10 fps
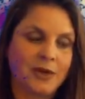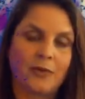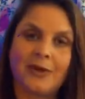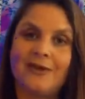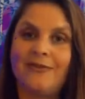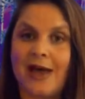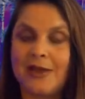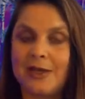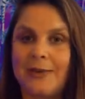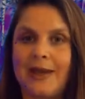
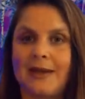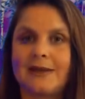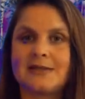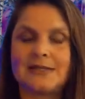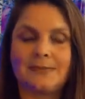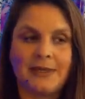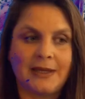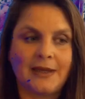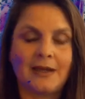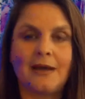reevaluated, to
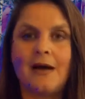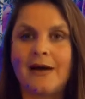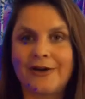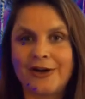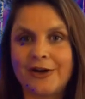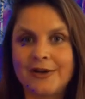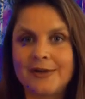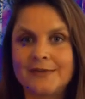be honored